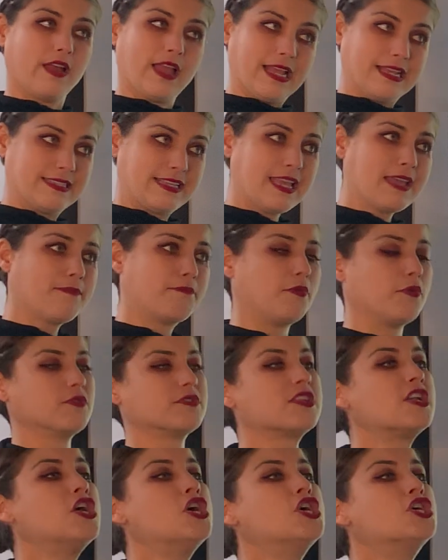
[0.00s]

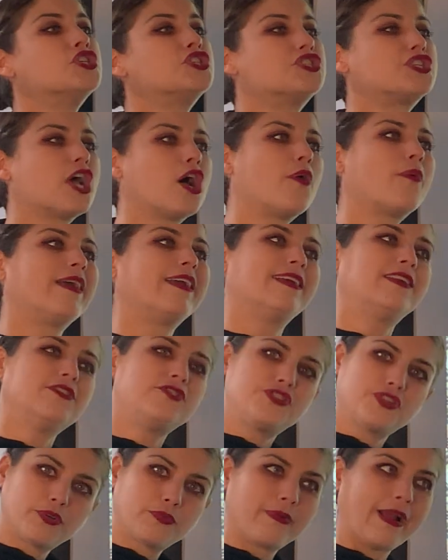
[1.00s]
examples. So
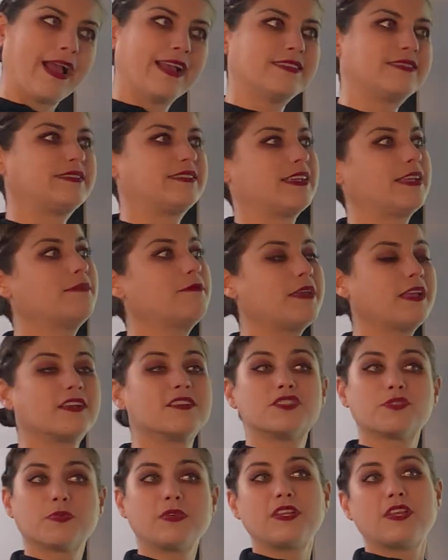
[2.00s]
interesting
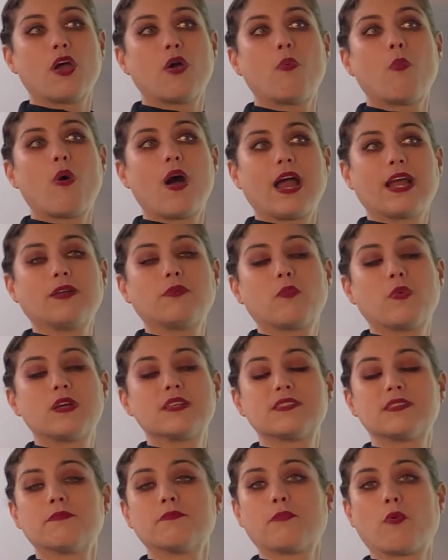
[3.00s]
because we know wine
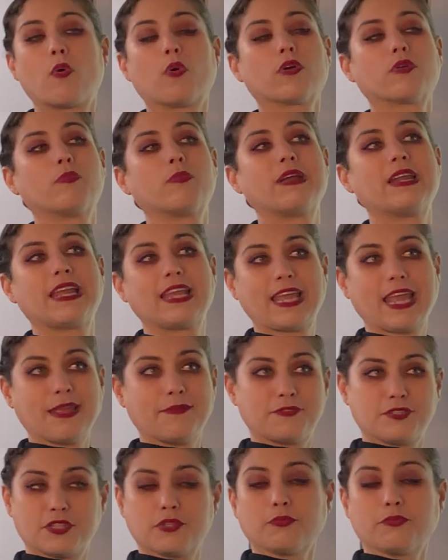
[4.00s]
was important when it
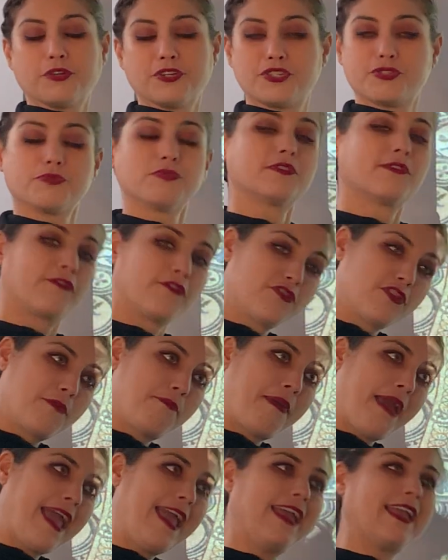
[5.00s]
came to the rituals for
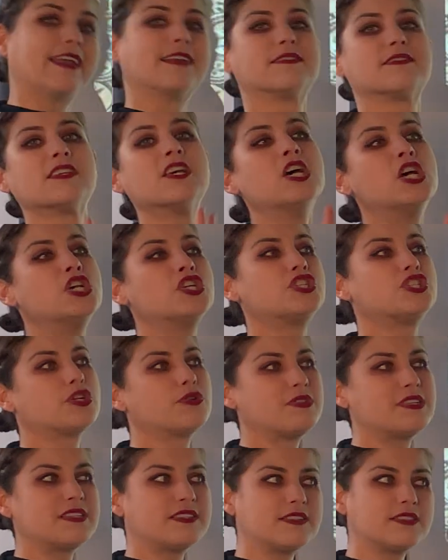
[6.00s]
the pagans.
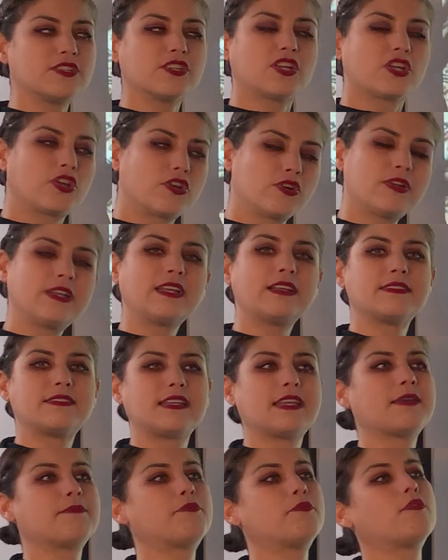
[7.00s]
So this is a good
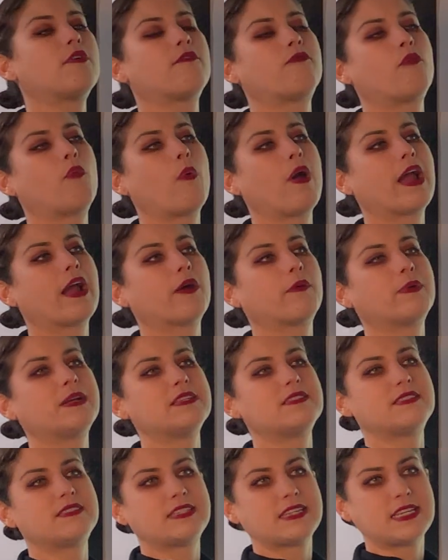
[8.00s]
example of where
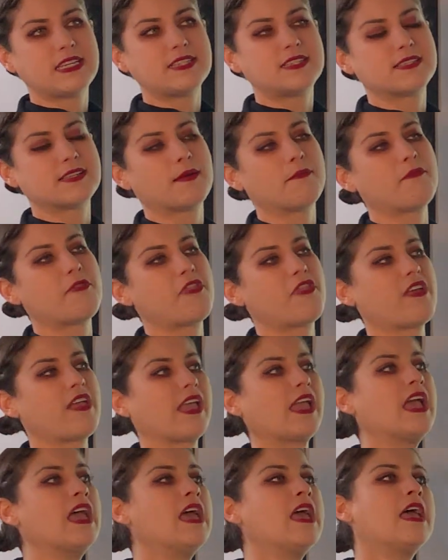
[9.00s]
we see
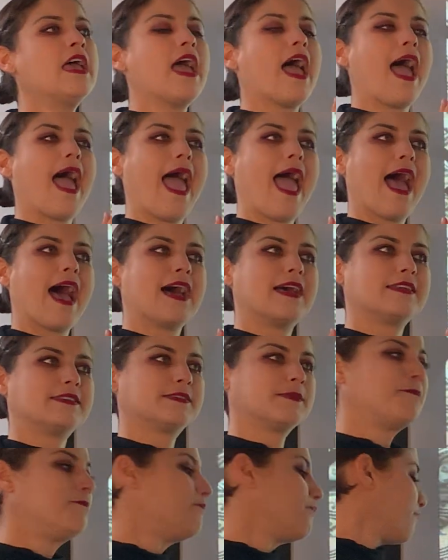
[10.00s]
something as